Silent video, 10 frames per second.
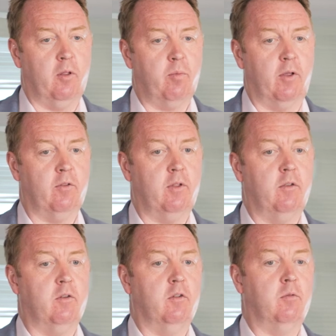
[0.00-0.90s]
of the
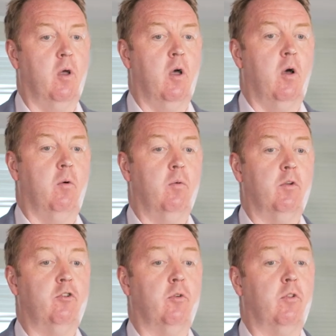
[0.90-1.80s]
presentation is we
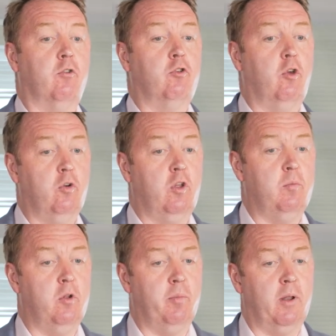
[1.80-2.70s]
want to show that there's good
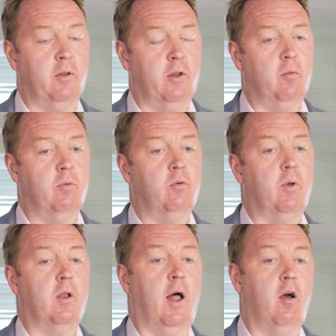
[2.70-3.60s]
commutability
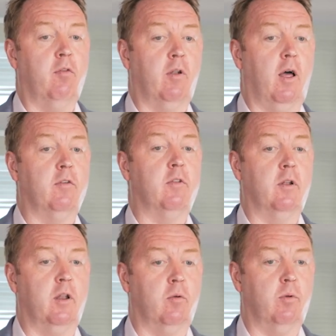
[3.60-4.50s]
between lyophilized
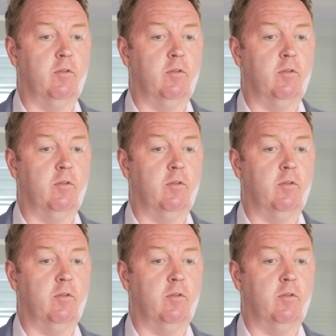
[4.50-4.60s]
and liquid